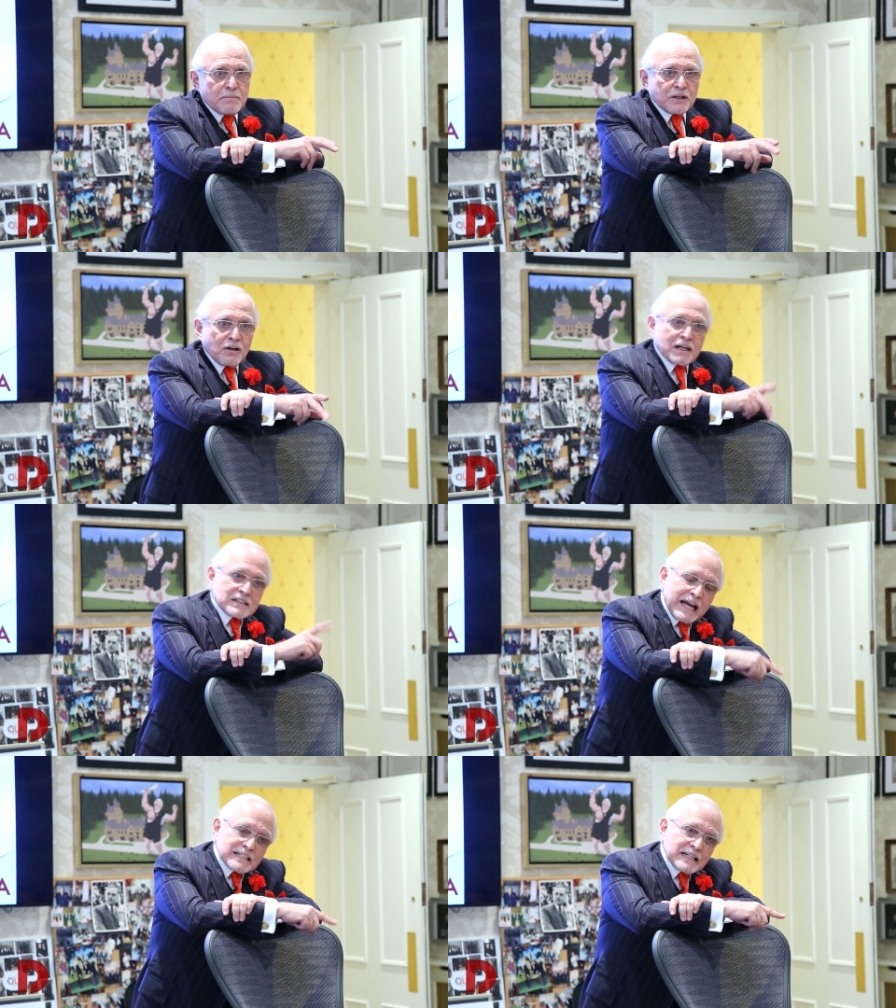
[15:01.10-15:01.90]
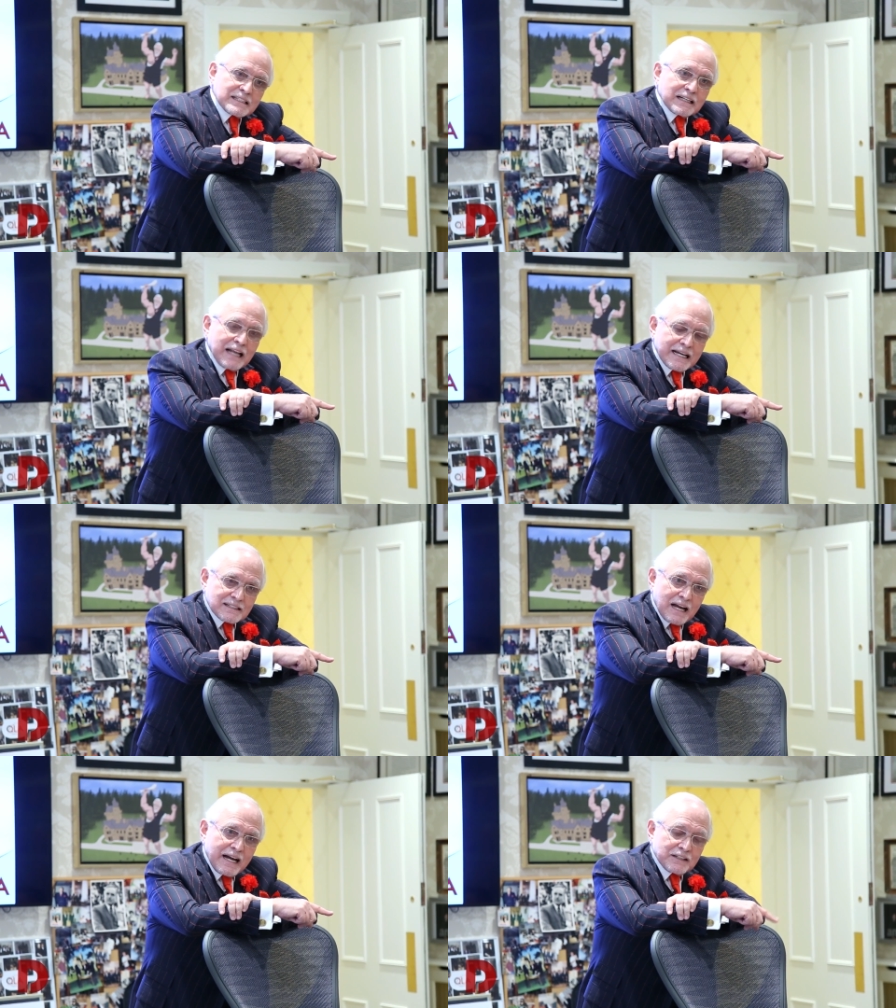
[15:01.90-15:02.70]
Because as I said
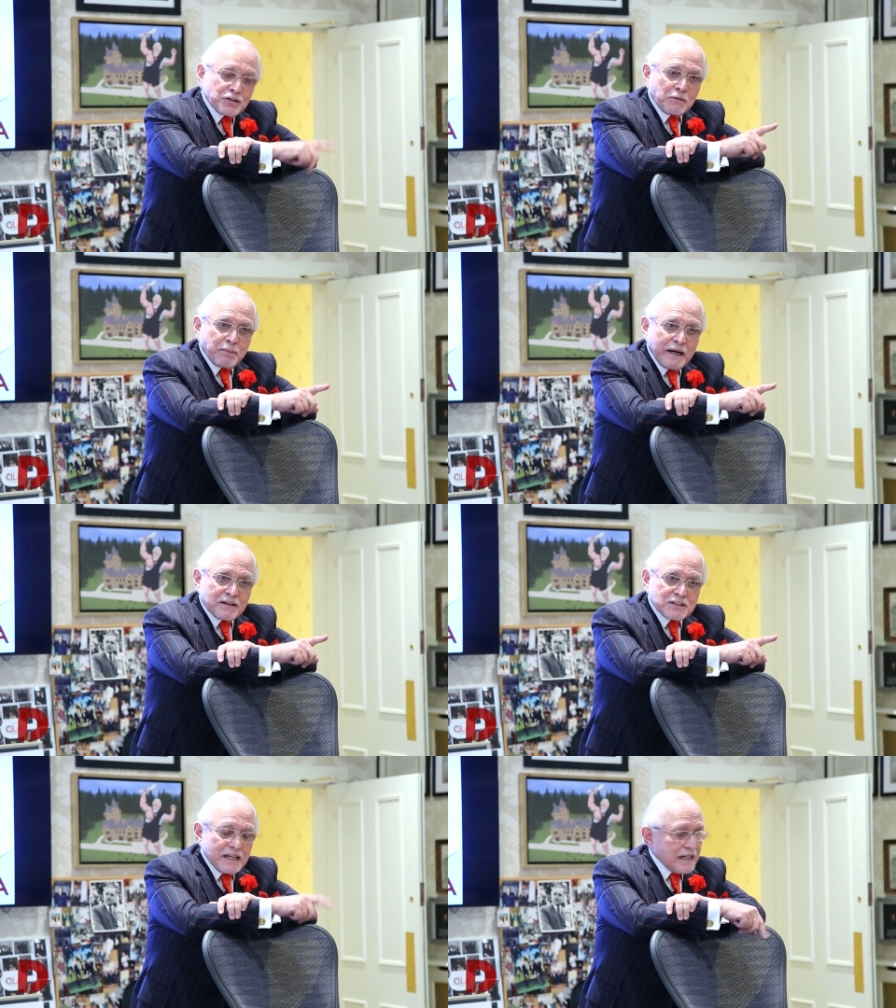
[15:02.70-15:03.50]
last night, your parents